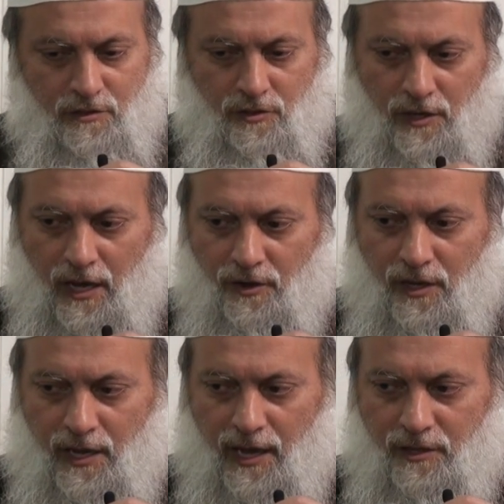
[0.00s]
So now
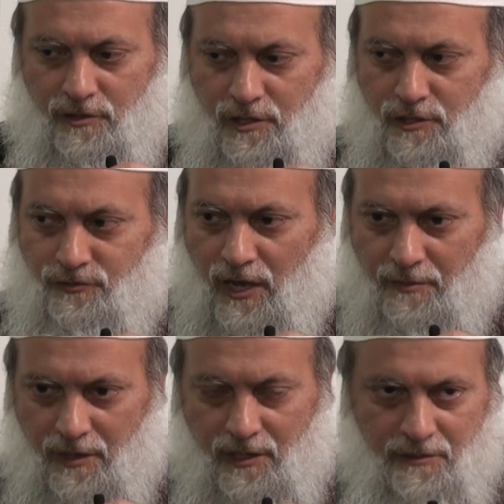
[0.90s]
he gathers his
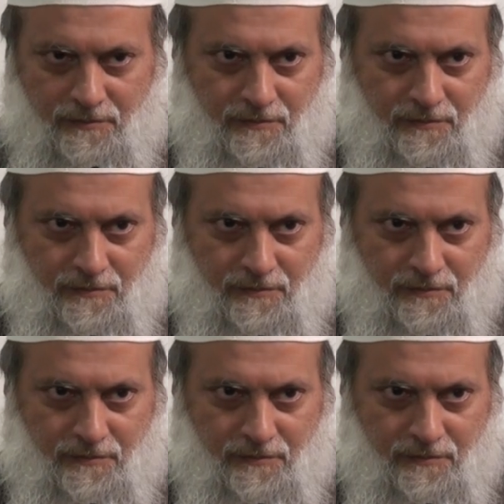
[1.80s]
family